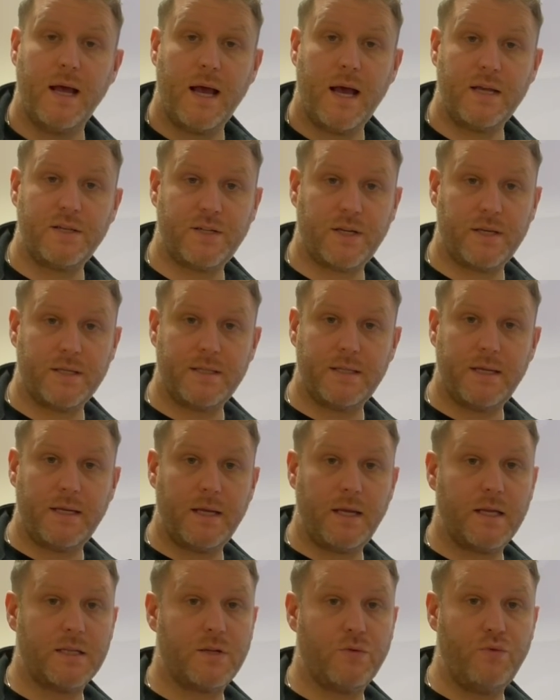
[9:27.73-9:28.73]
As you can see,
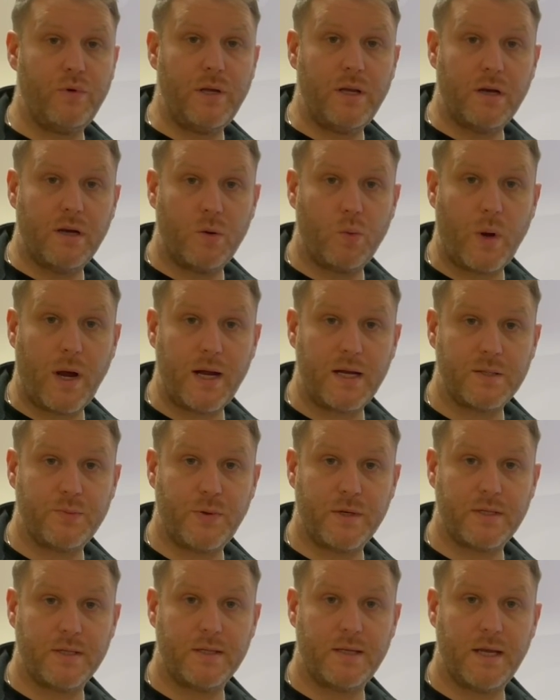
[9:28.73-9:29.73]
it's a really good wireless
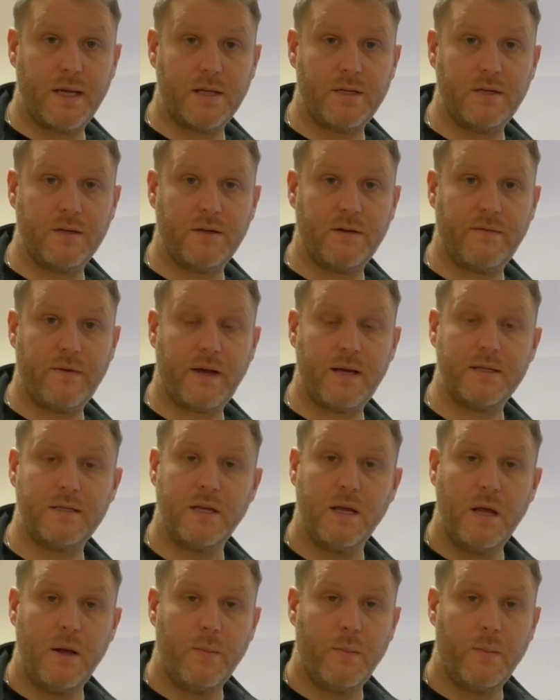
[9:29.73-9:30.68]
presentation device,